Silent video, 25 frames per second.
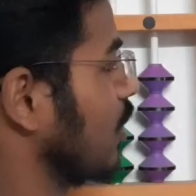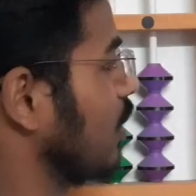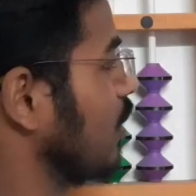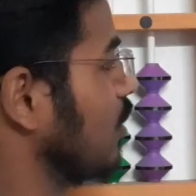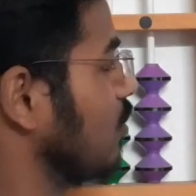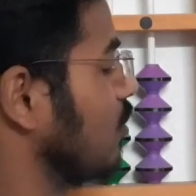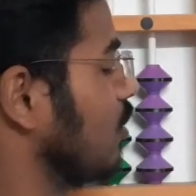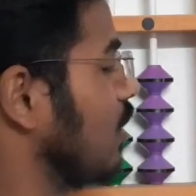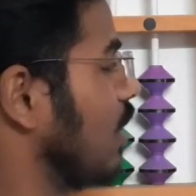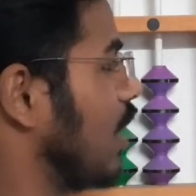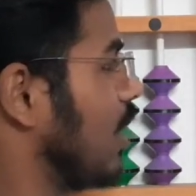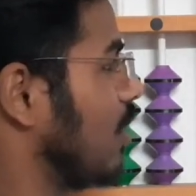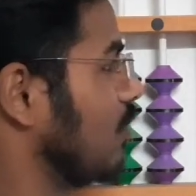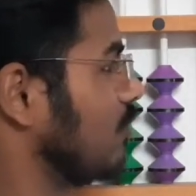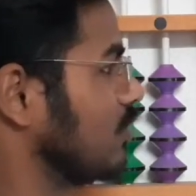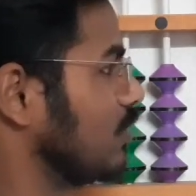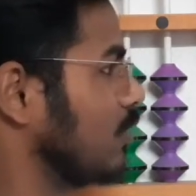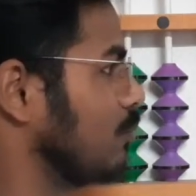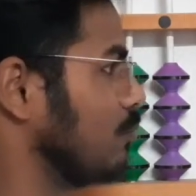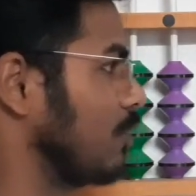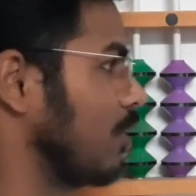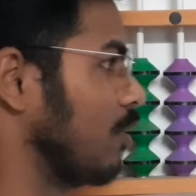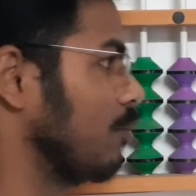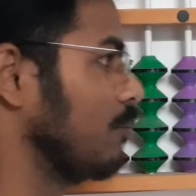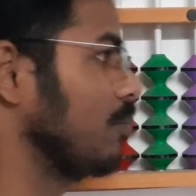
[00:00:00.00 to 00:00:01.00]
you'll have
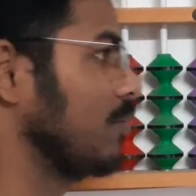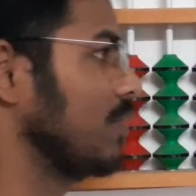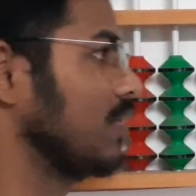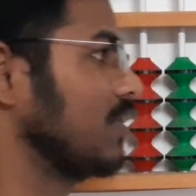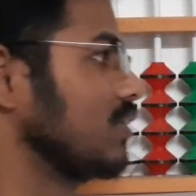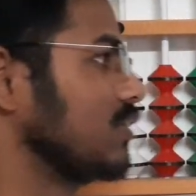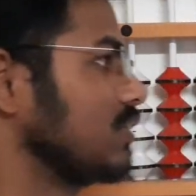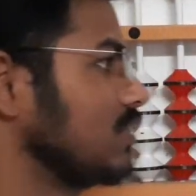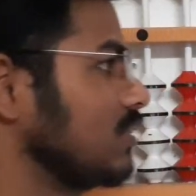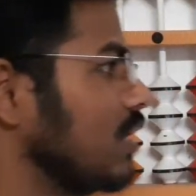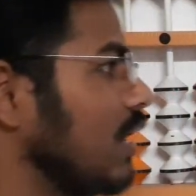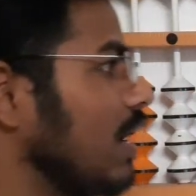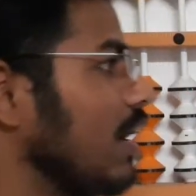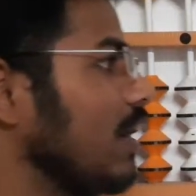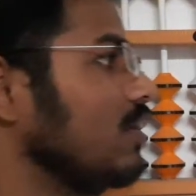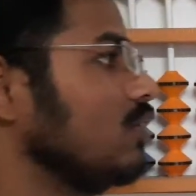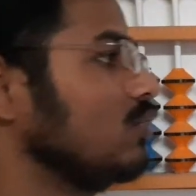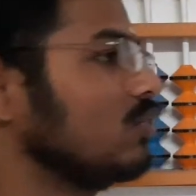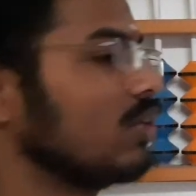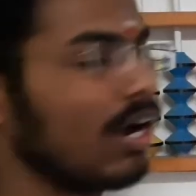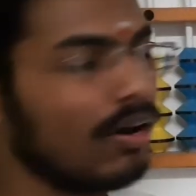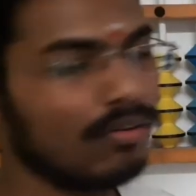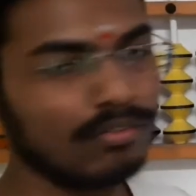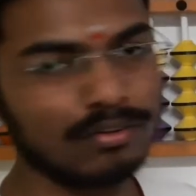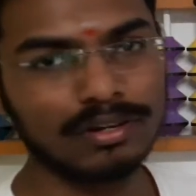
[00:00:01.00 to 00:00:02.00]
some numbers and you
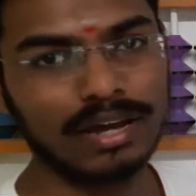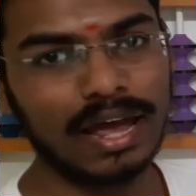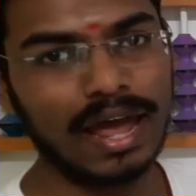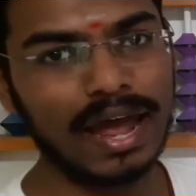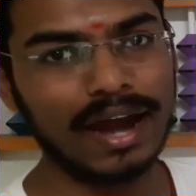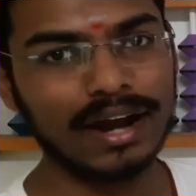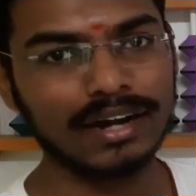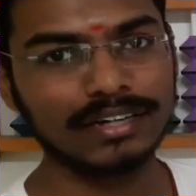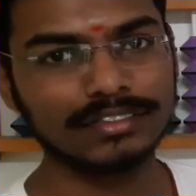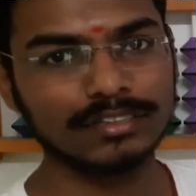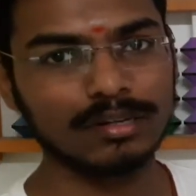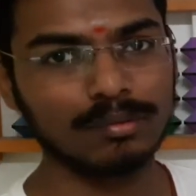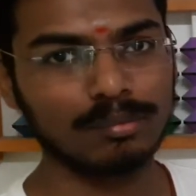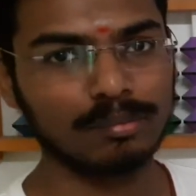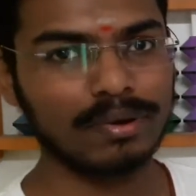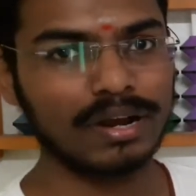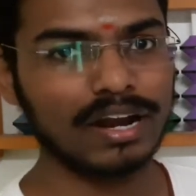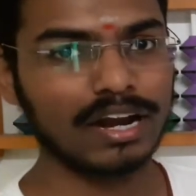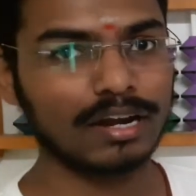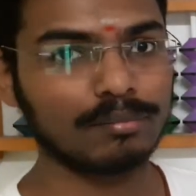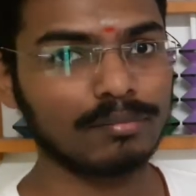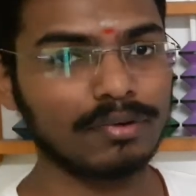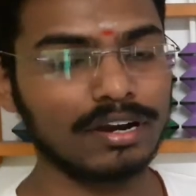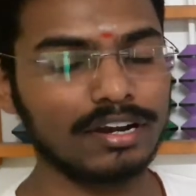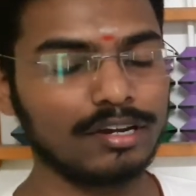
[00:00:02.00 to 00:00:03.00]
have to add,
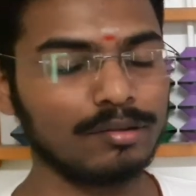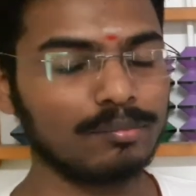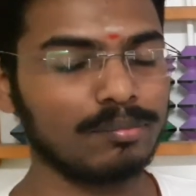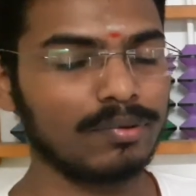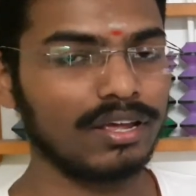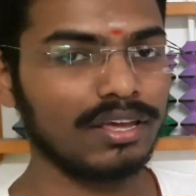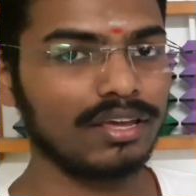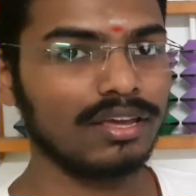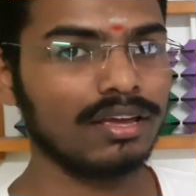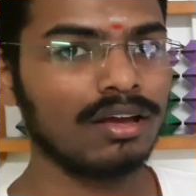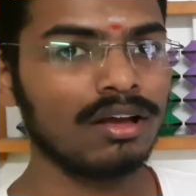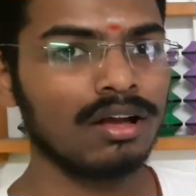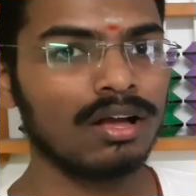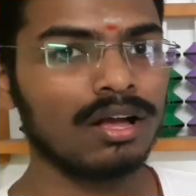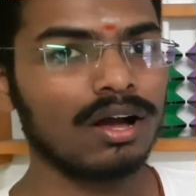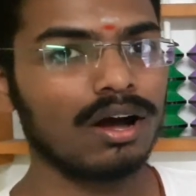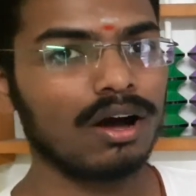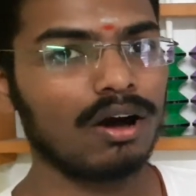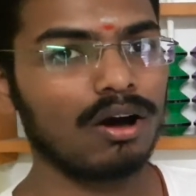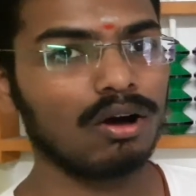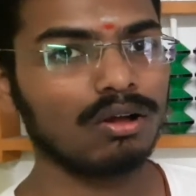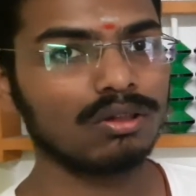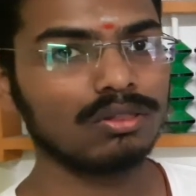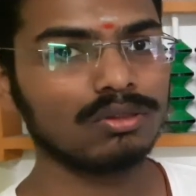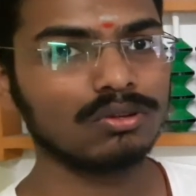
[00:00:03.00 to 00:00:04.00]
subtract, multiply.
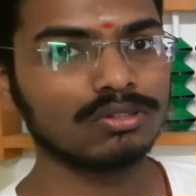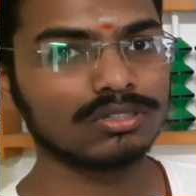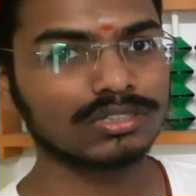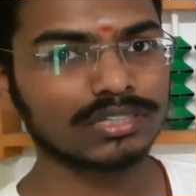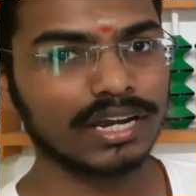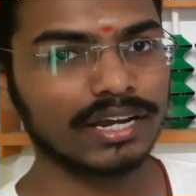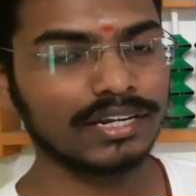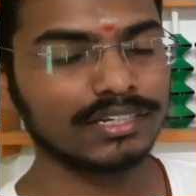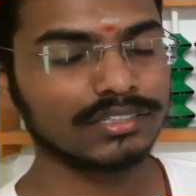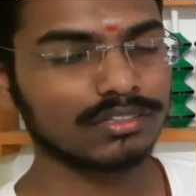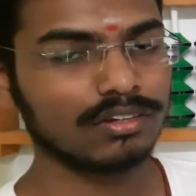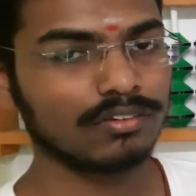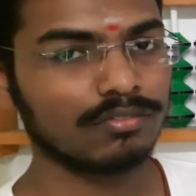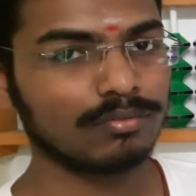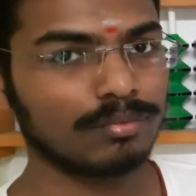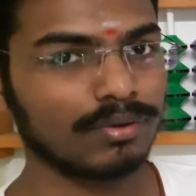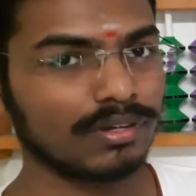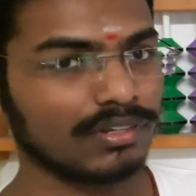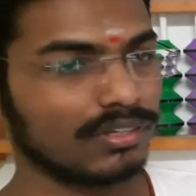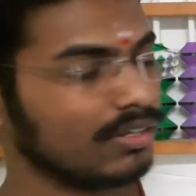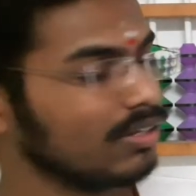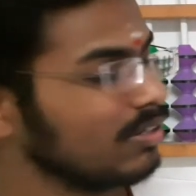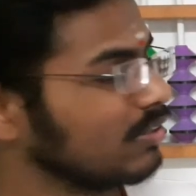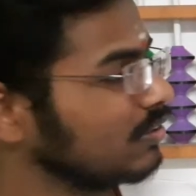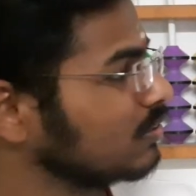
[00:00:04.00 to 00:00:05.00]
All those kinds of
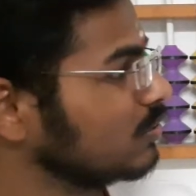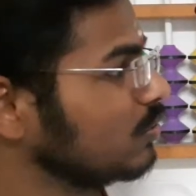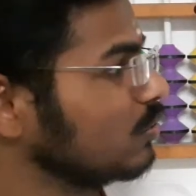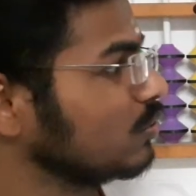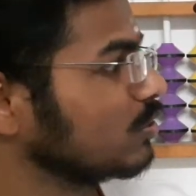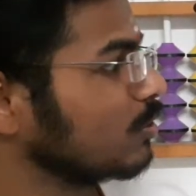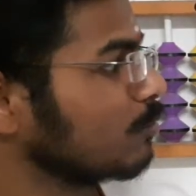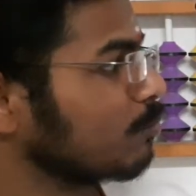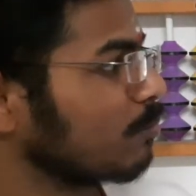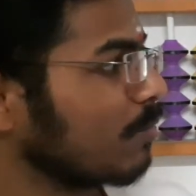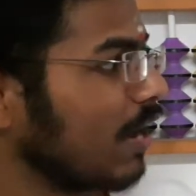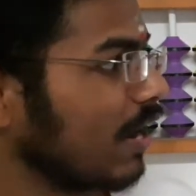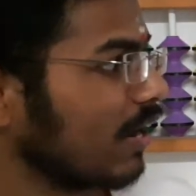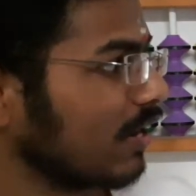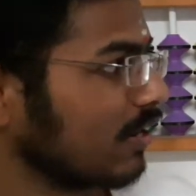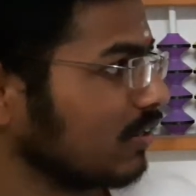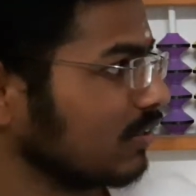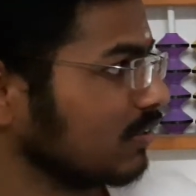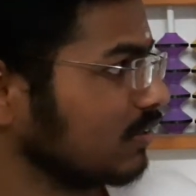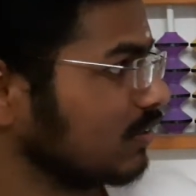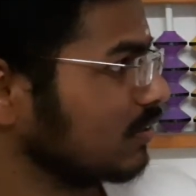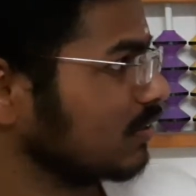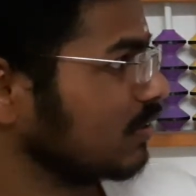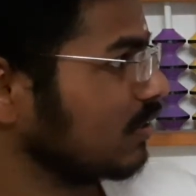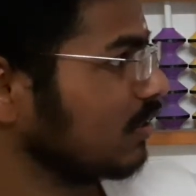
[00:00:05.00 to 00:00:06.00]
puzzles you should
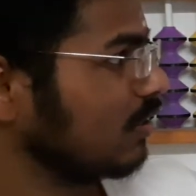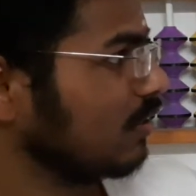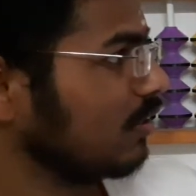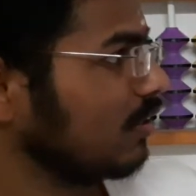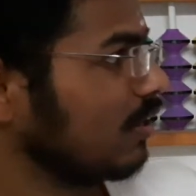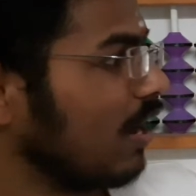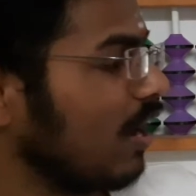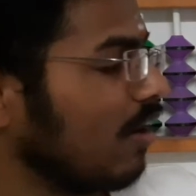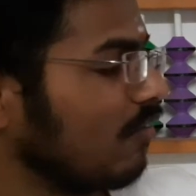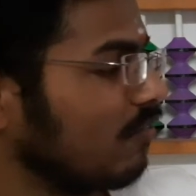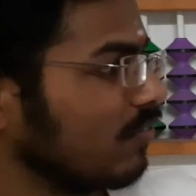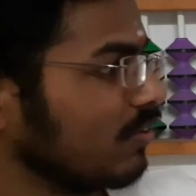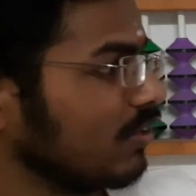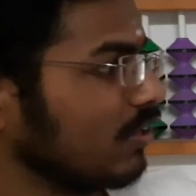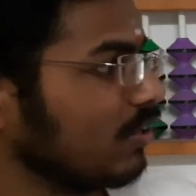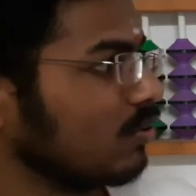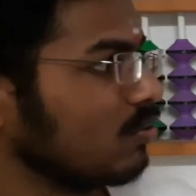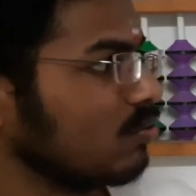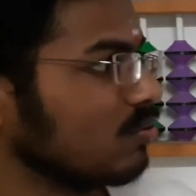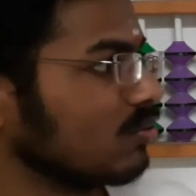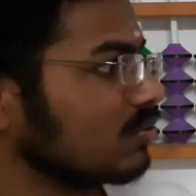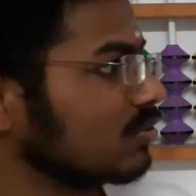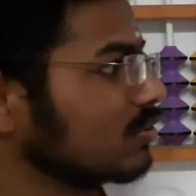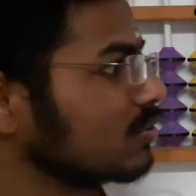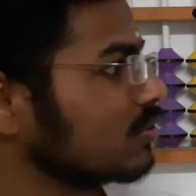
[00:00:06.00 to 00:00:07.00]
practice after the
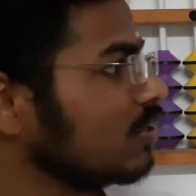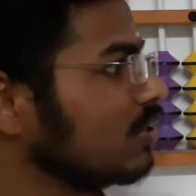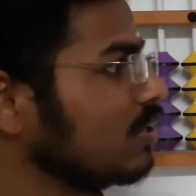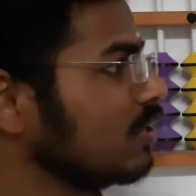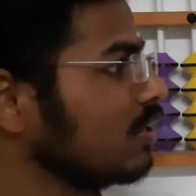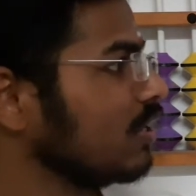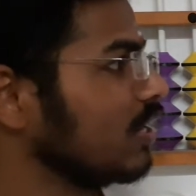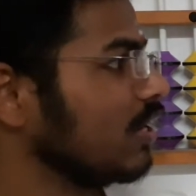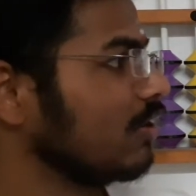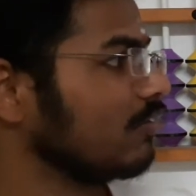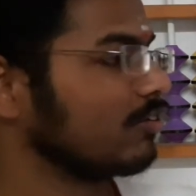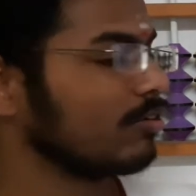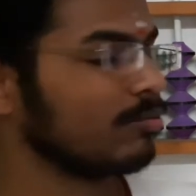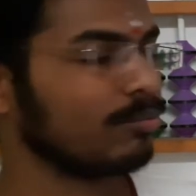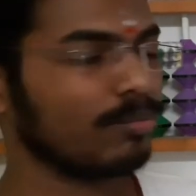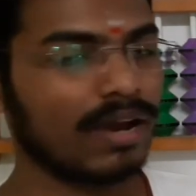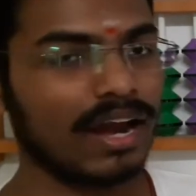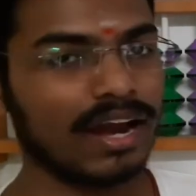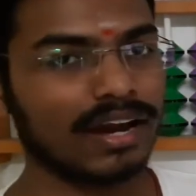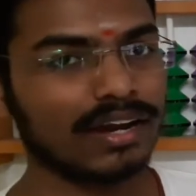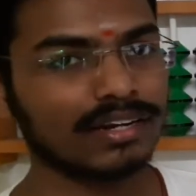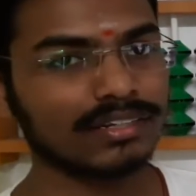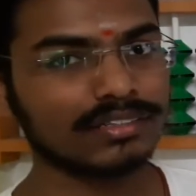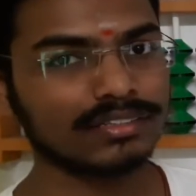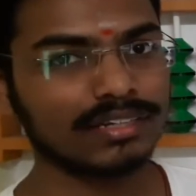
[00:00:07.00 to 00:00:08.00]
course. If you
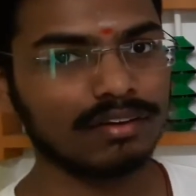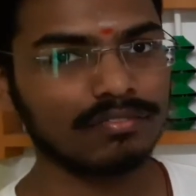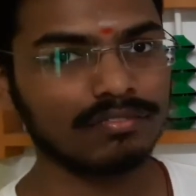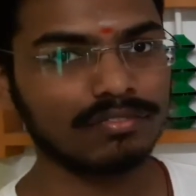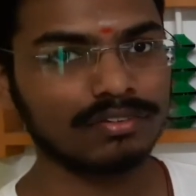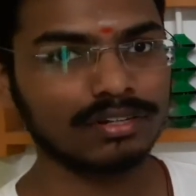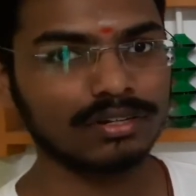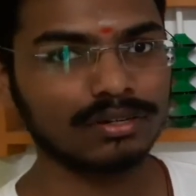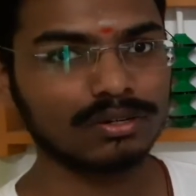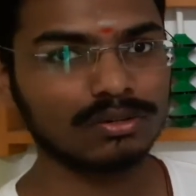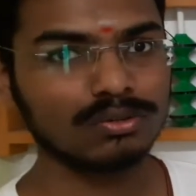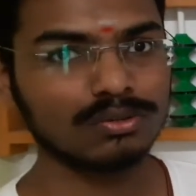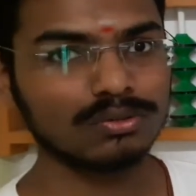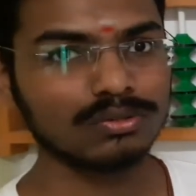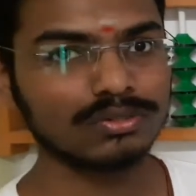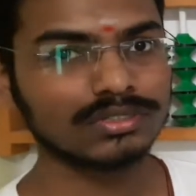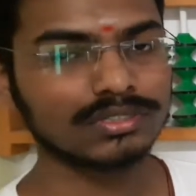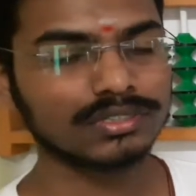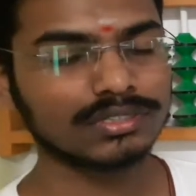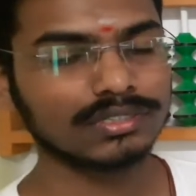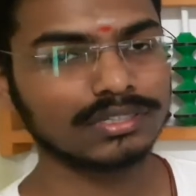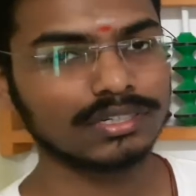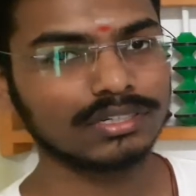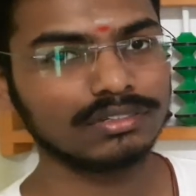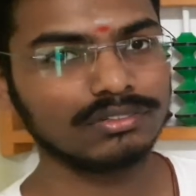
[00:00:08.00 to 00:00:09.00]
practice after the
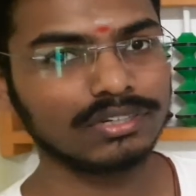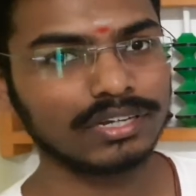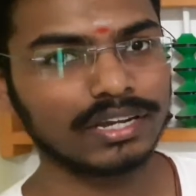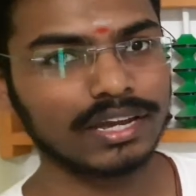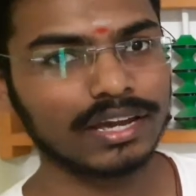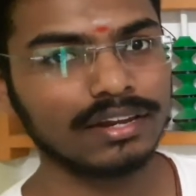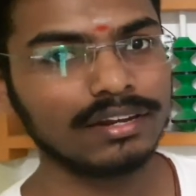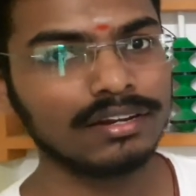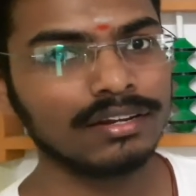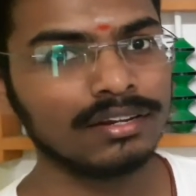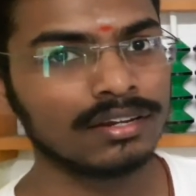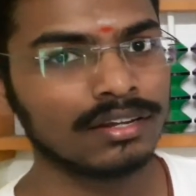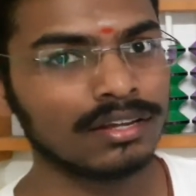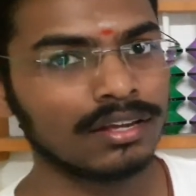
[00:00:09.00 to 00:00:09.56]
course, you can